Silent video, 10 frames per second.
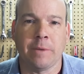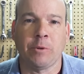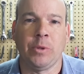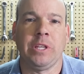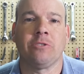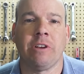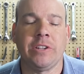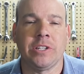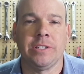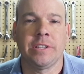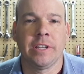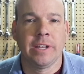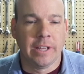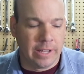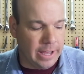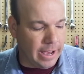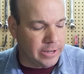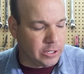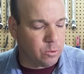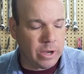something with these wrenches,
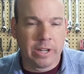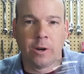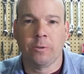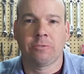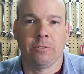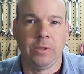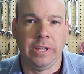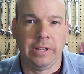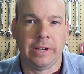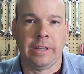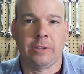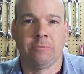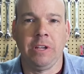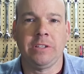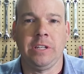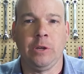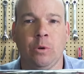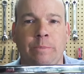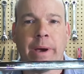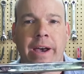I just want to go through the, uh, the reason you
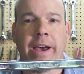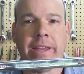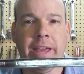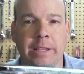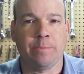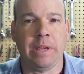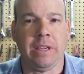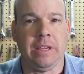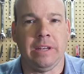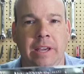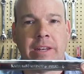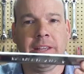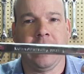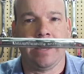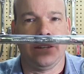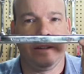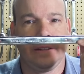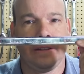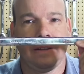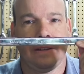would buy an XP. And, and again,
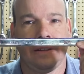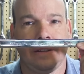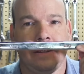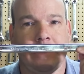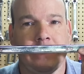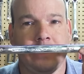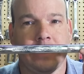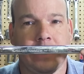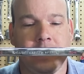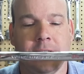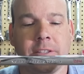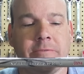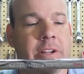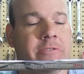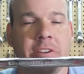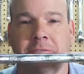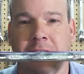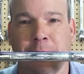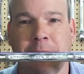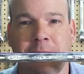this is, uh, this is the wrench right in
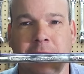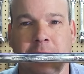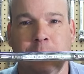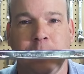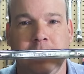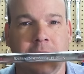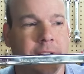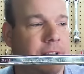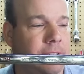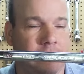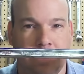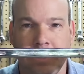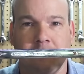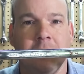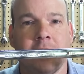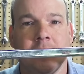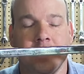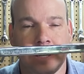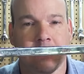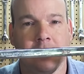front of my face, but uh, this wrench is
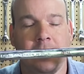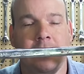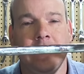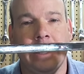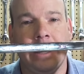literally